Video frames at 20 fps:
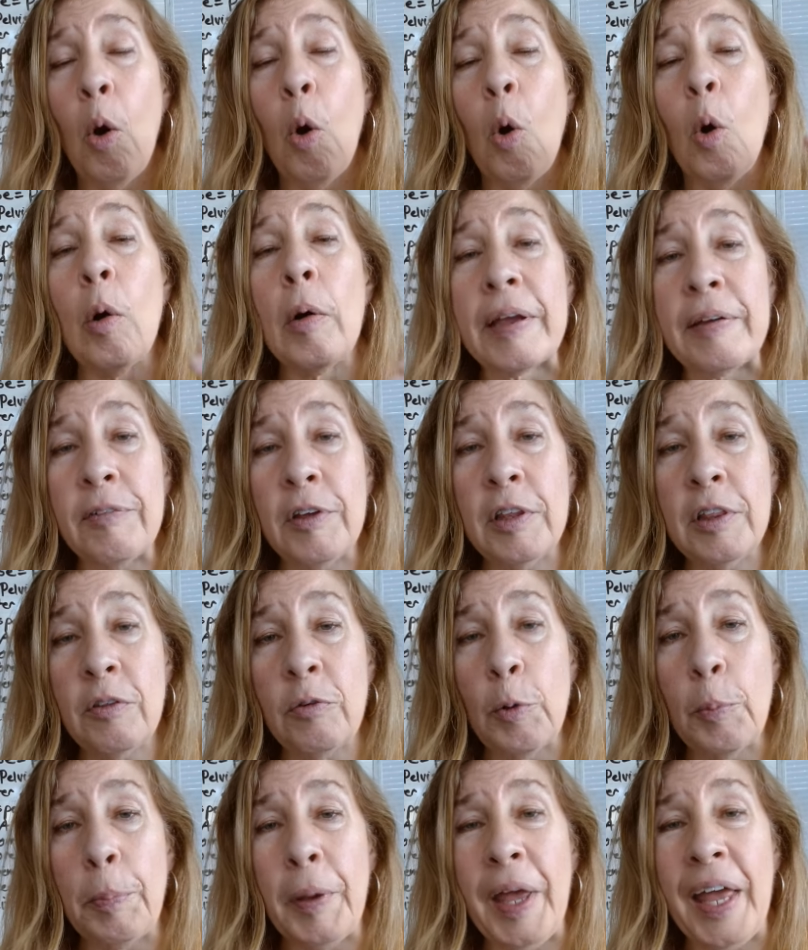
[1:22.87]
or even
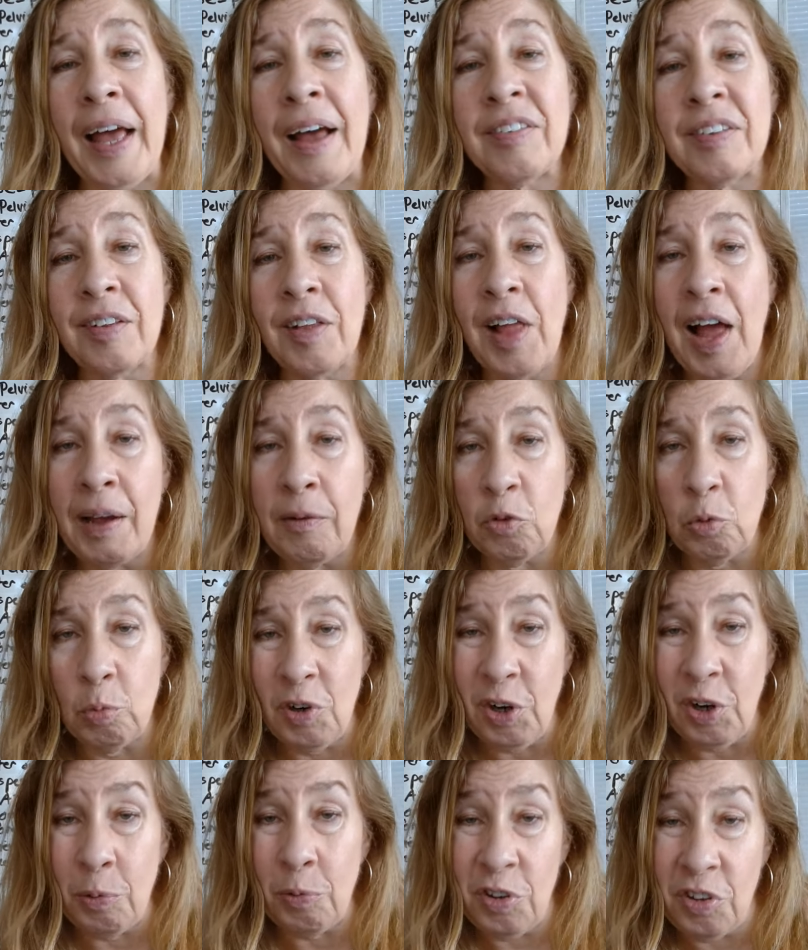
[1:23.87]
through past lives
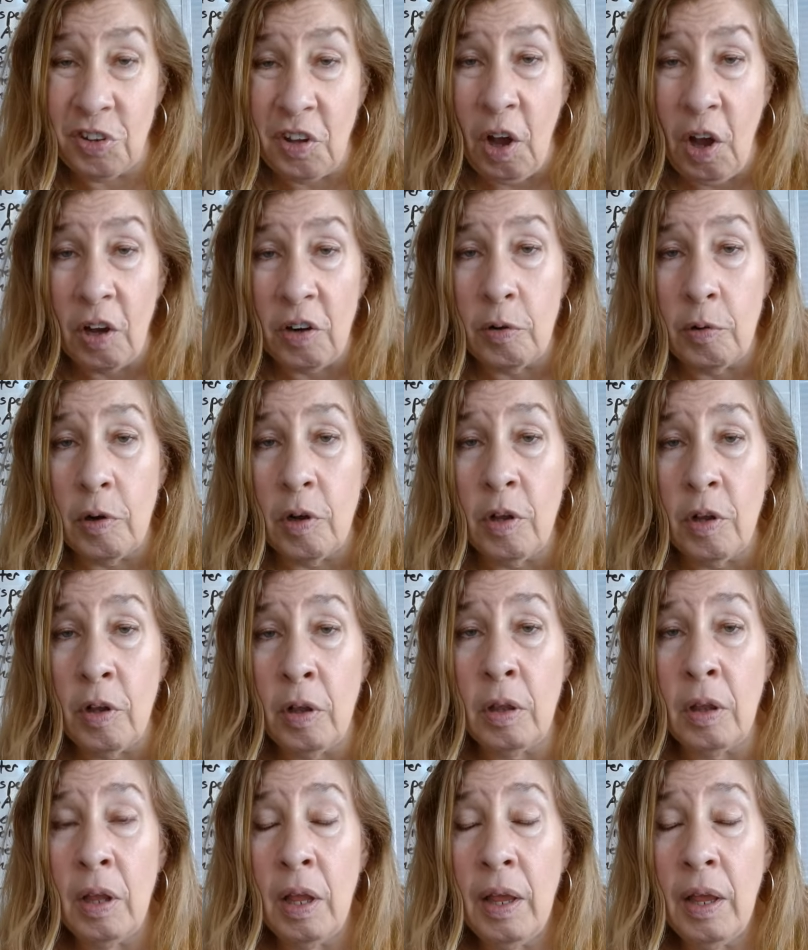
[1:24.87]
where it was
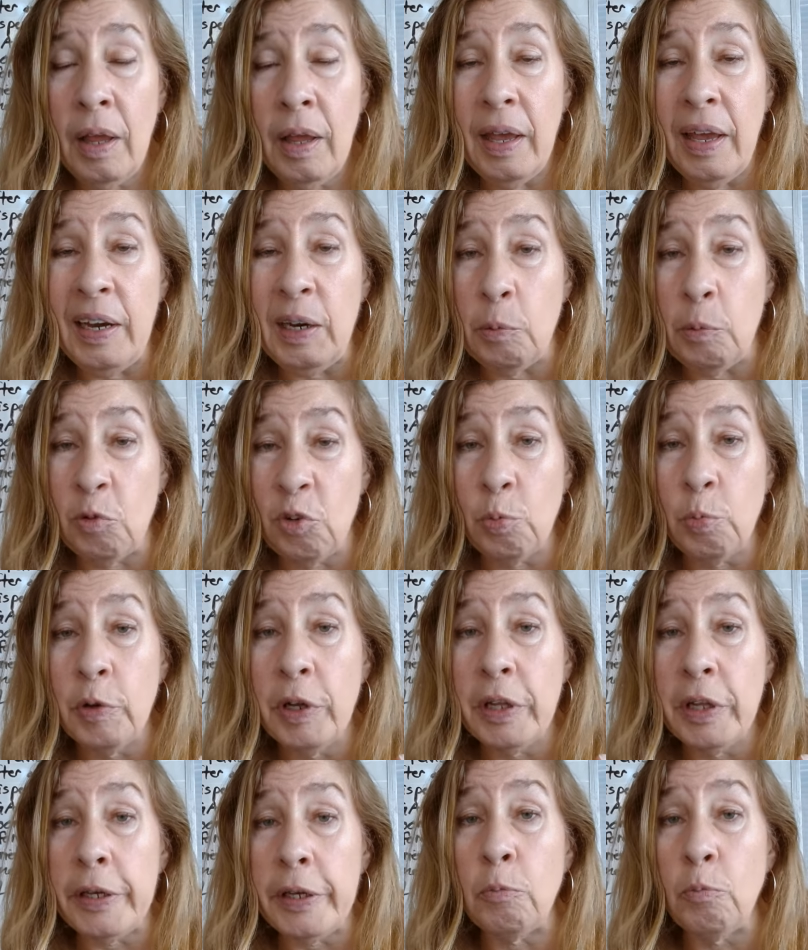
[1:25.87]
guttural and it was
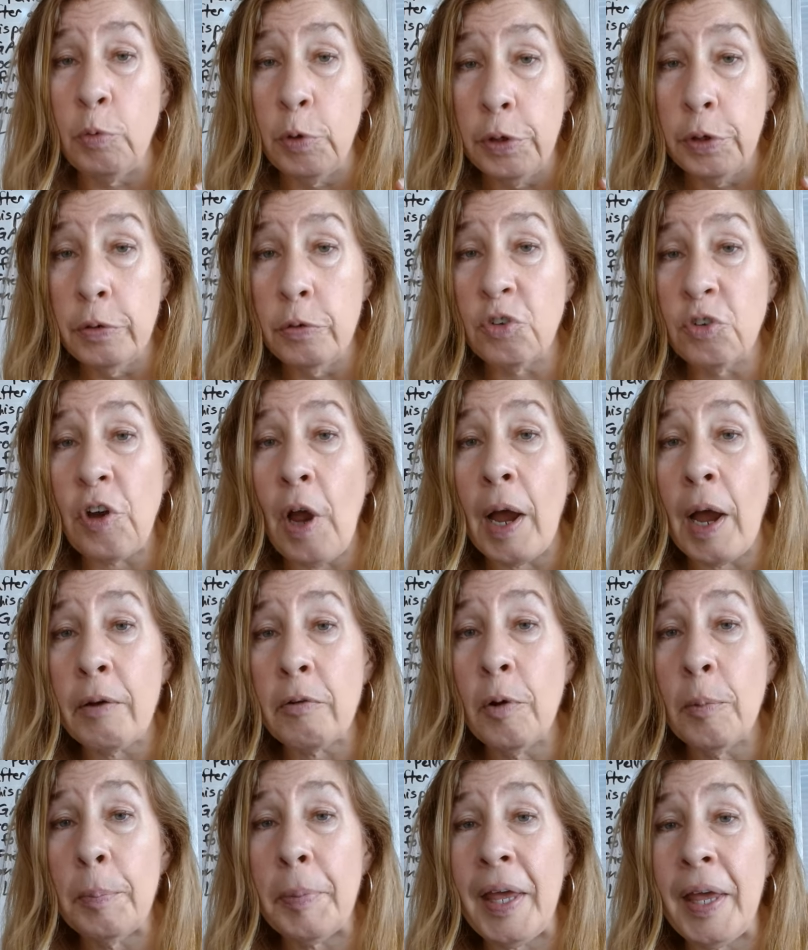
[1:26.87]
really root
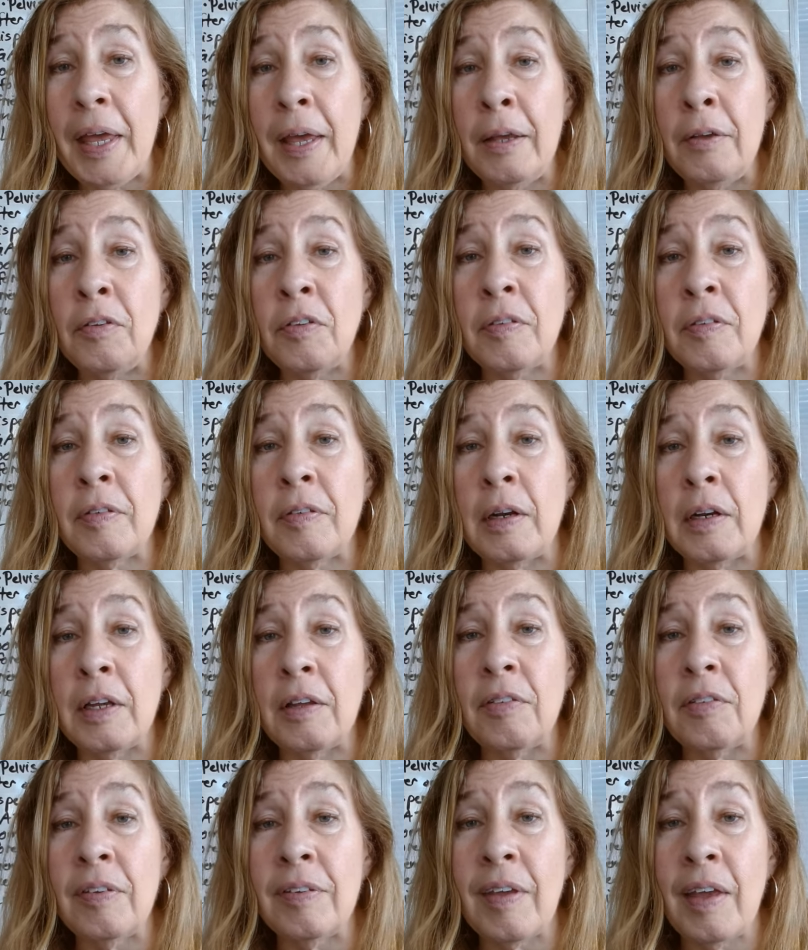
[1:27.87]
chakra based and
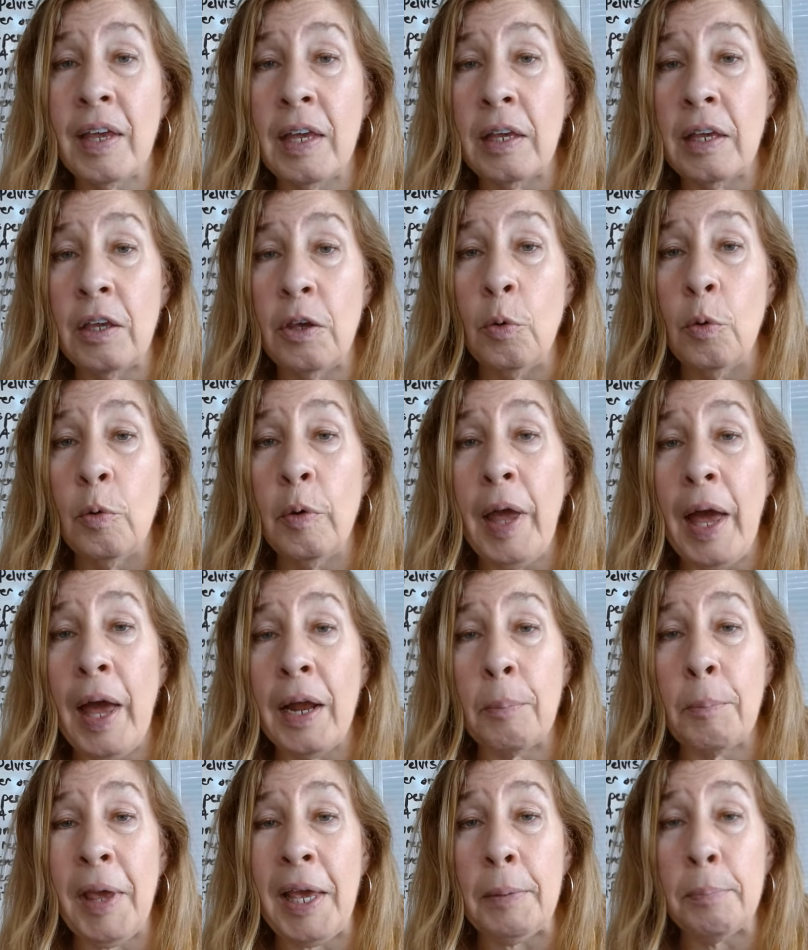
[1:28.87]
it's like you got
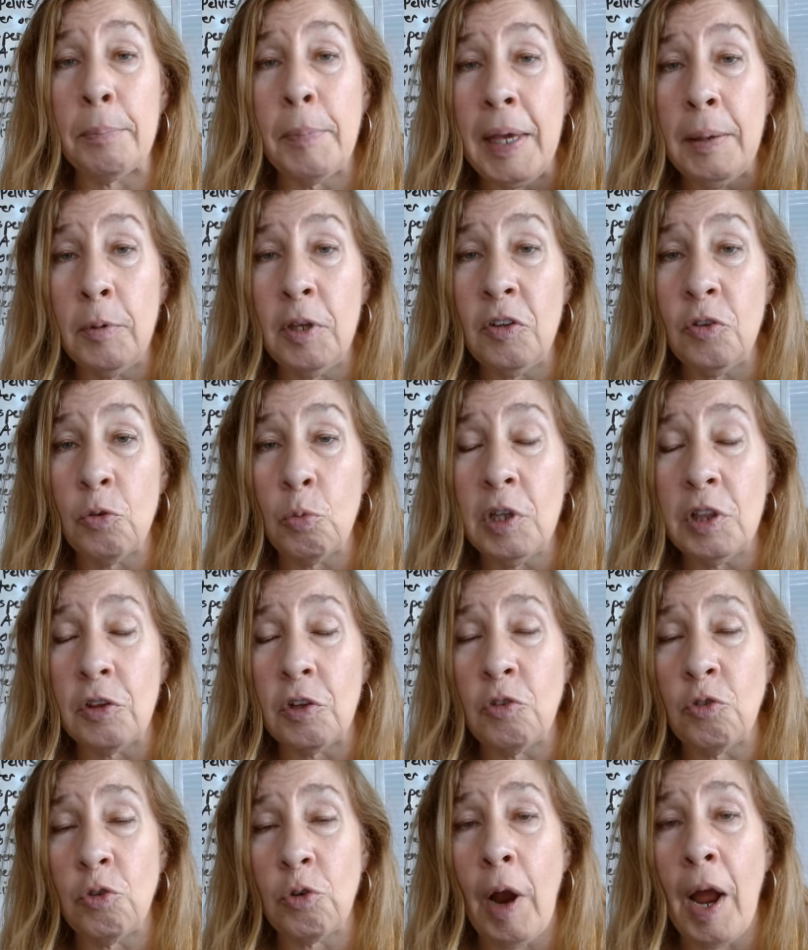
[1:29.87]
to make babies with
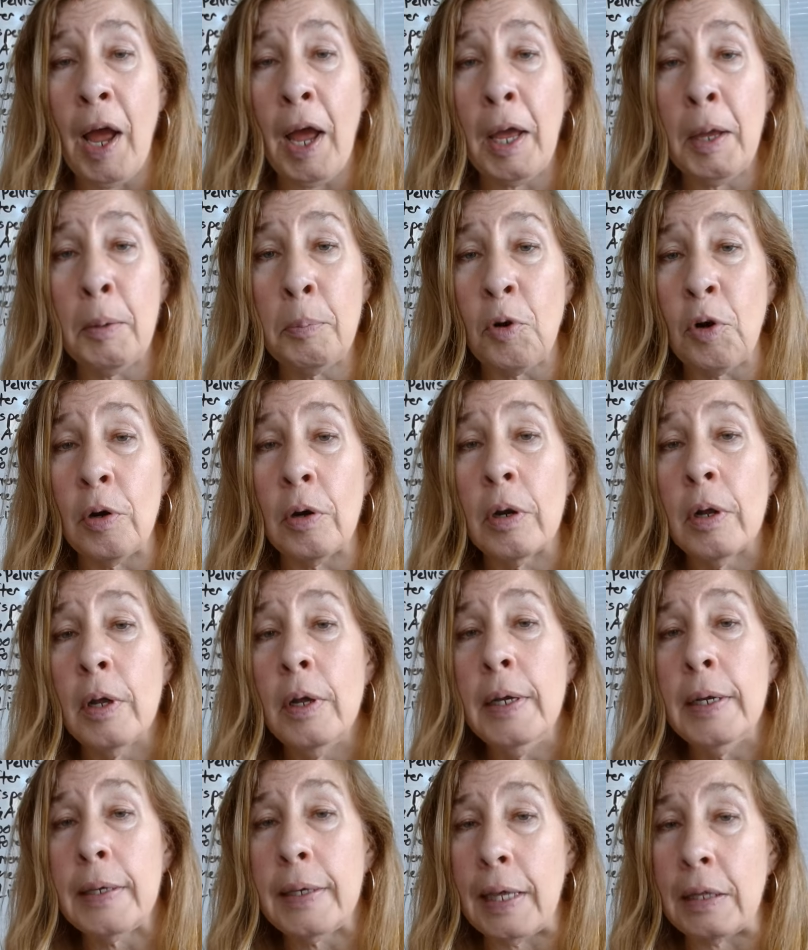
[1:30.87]
the tribe or
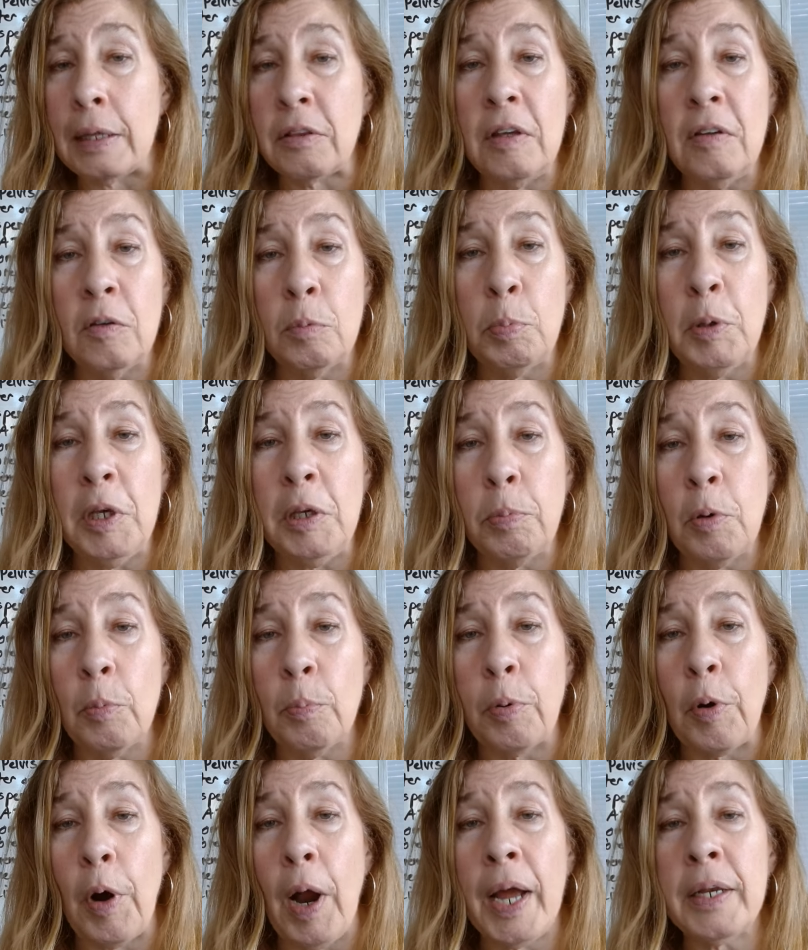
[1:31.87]
get these people
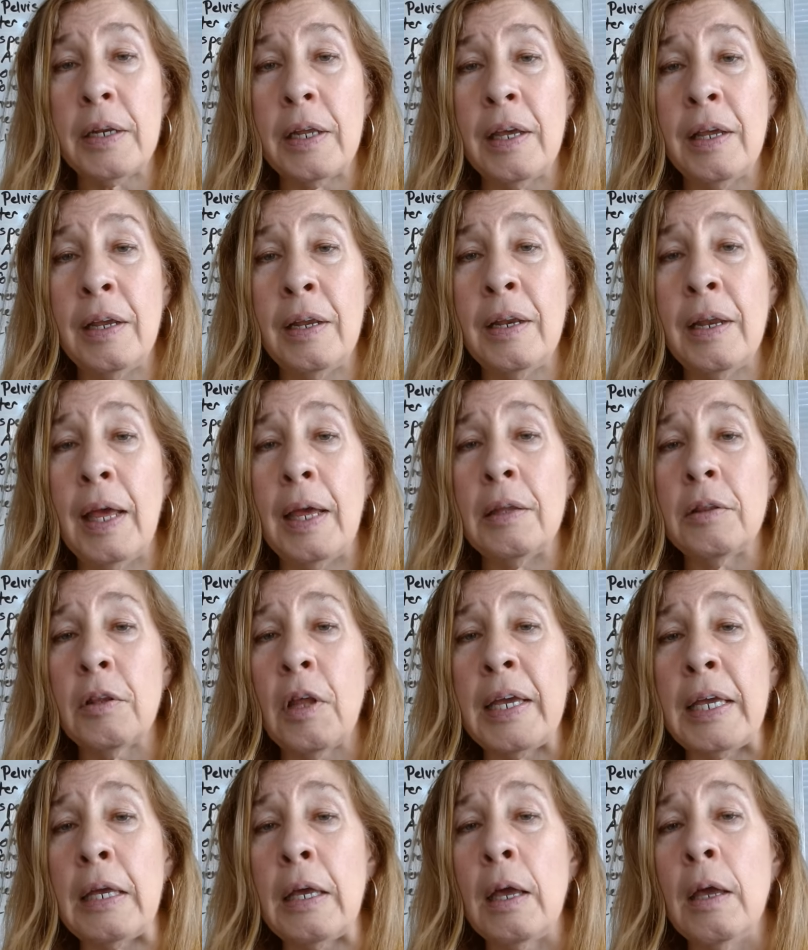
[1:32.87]
pregnant and
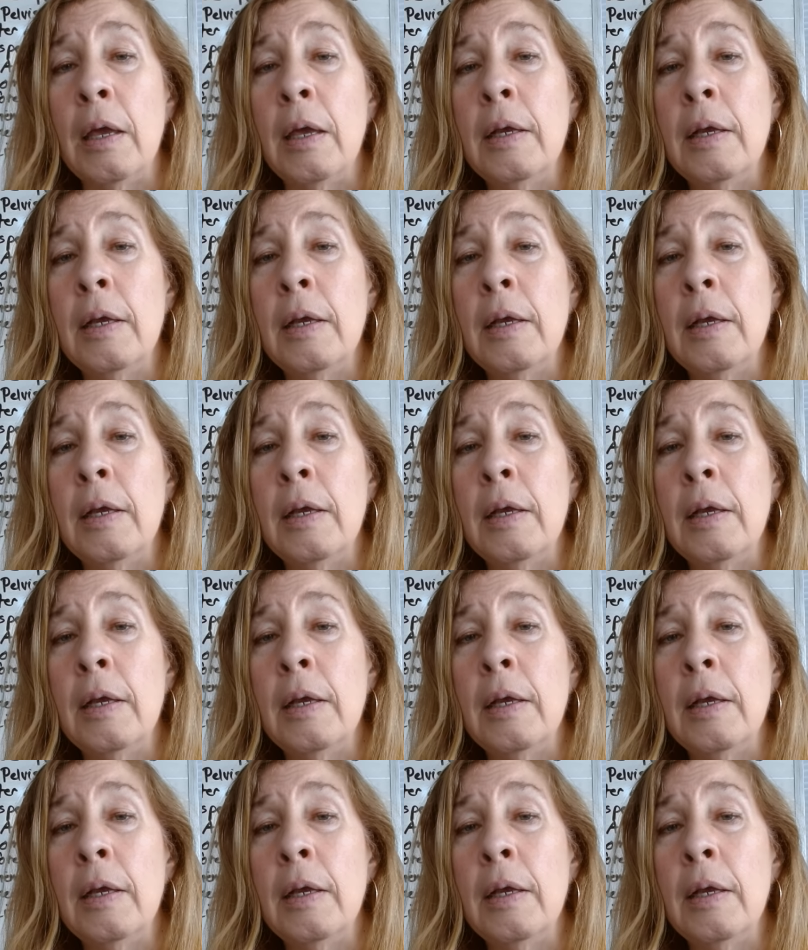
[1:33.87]
like